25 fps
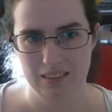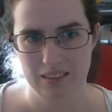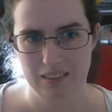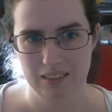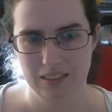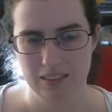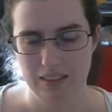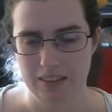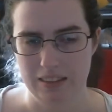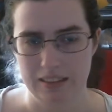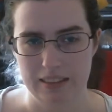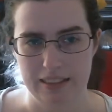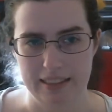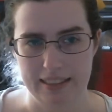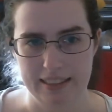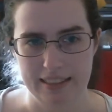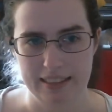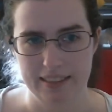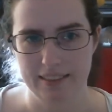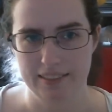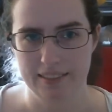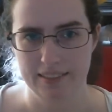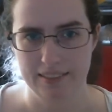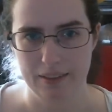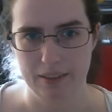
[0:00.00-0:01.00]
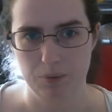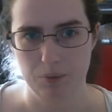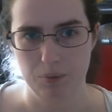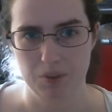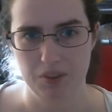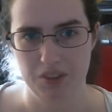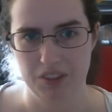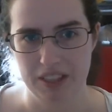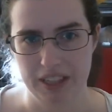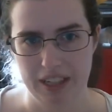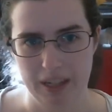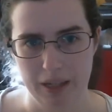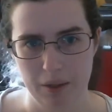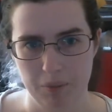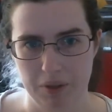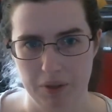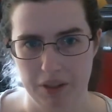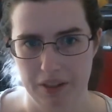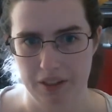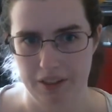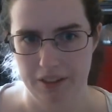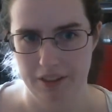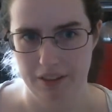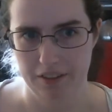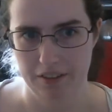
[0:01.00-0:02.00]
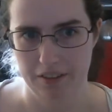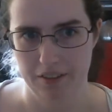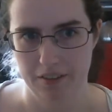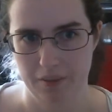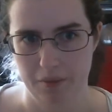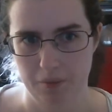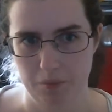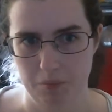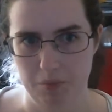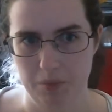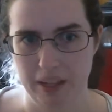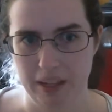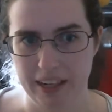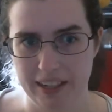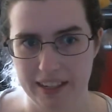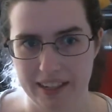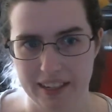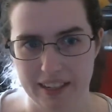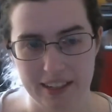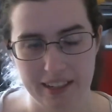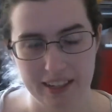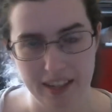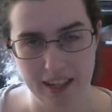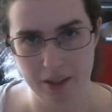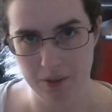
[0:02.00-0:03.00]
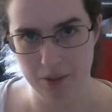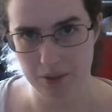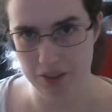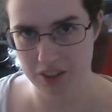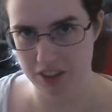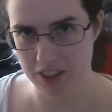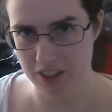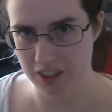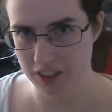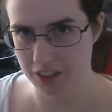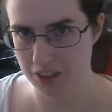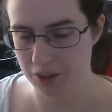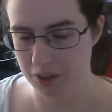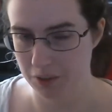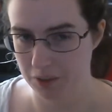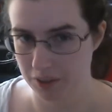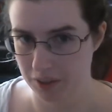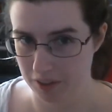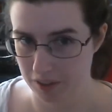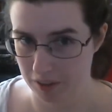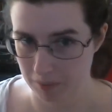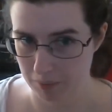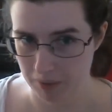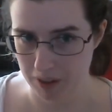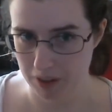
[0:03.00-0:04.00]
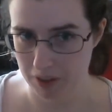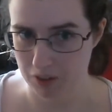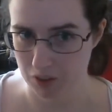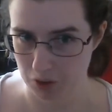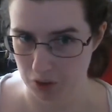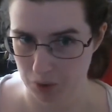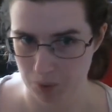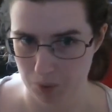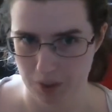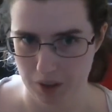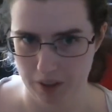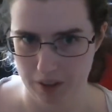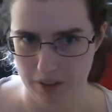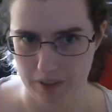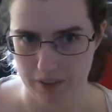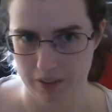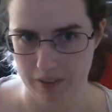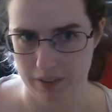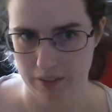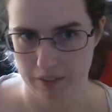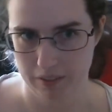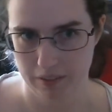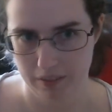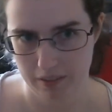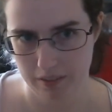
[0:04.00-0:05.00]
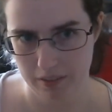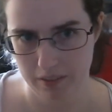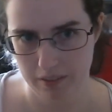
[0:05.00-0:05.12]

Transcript: Because you can't see what's happening here. But I can guarantee you that the mouse is working.